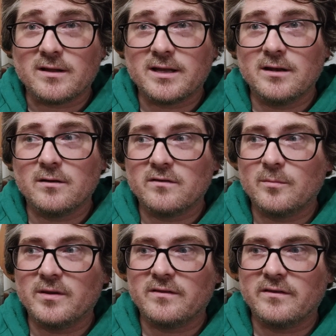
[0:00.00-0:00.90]
Like he knows the
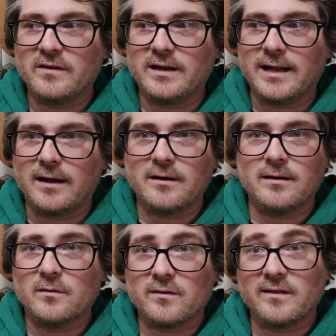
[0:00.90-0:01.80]
business in and out, and he
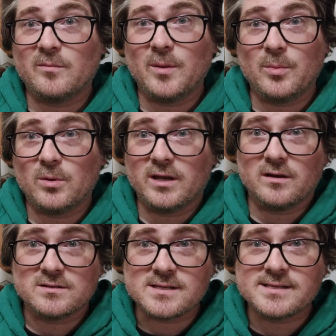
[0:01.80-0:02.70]
knows all these people, and he
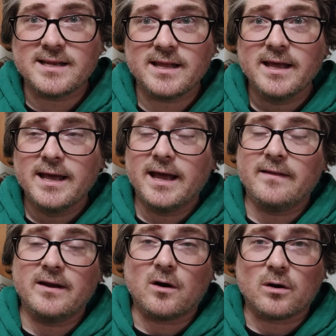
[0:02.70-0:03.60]
knows the city.
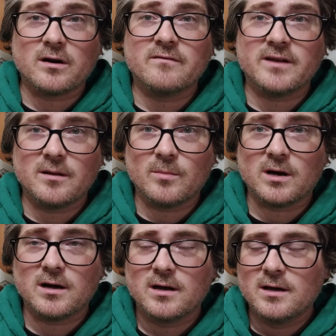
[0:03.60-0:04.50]
And then Arna
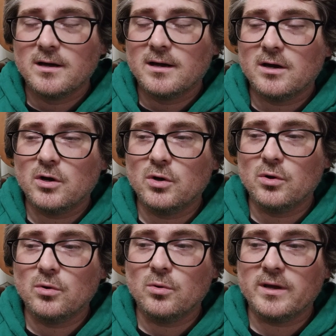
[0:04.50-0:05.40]
Venema,
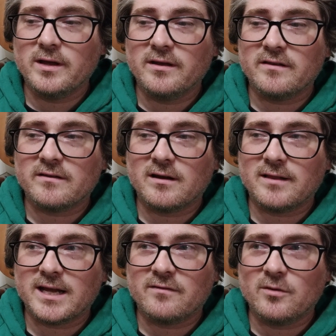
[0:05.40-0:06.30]
who is
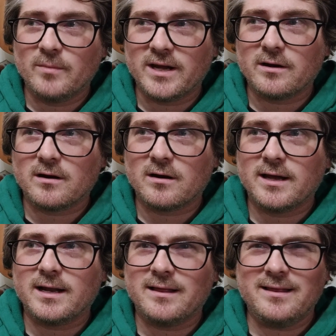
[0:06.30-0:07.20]
like a filmmaker,
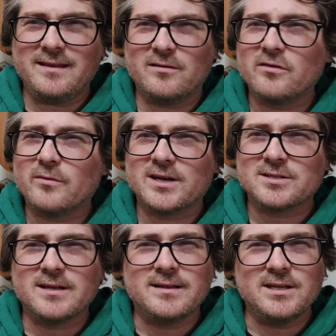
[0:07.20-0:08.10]
and I think he's also
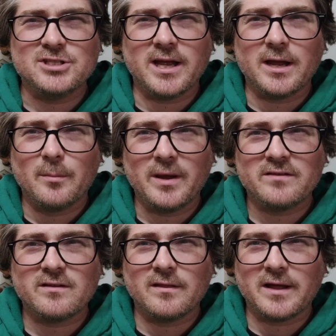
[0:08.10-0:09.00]
actually a DJ,
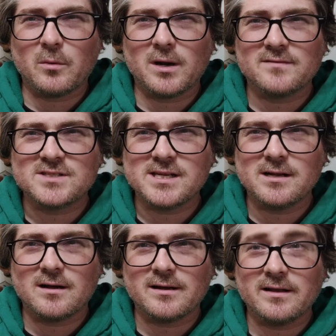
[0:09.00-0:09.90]
based on like what I've
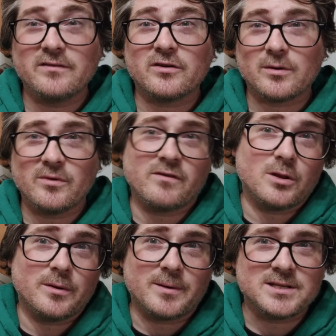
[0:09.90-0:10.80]
seen on Instagram. We
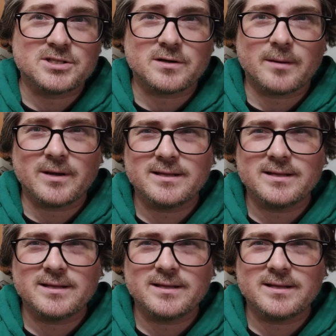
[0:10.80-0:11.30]
follow him on Instagram.